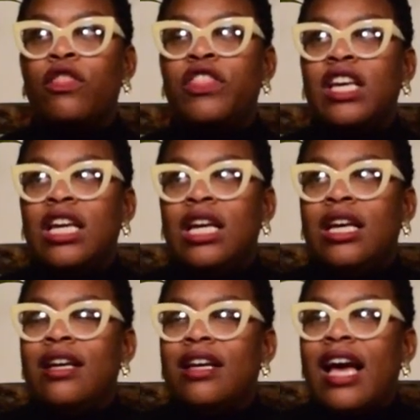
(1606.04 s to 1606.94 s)

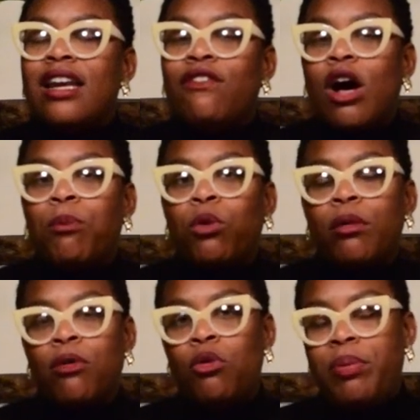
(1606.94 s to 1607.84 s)
the kind of
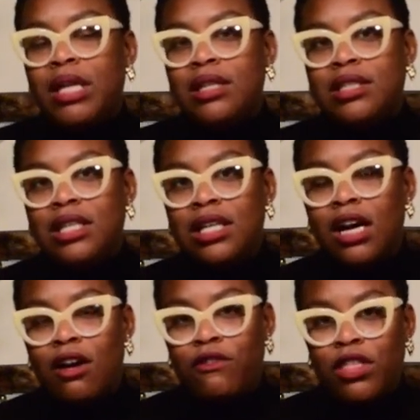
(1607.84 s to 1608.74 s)
upward mobility
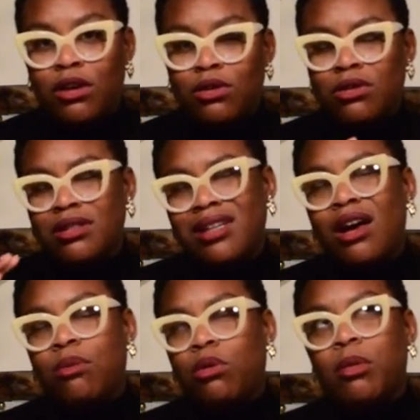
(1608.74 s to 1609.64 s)
of those, or
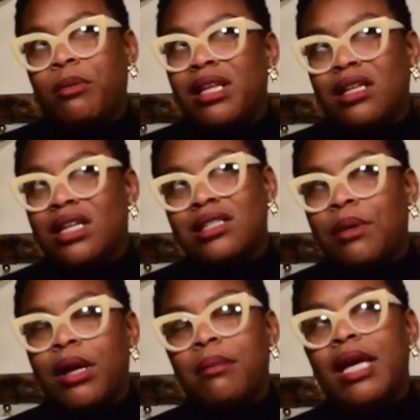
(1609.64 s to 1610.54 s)
not upward mobility, that's
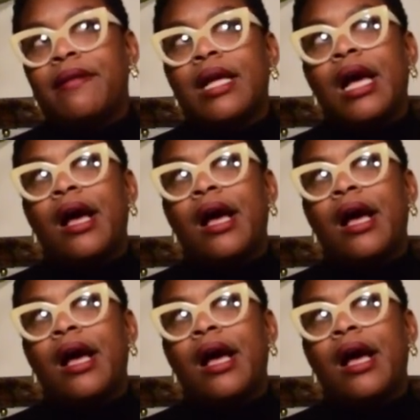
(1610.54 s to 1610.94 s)
not what I mean.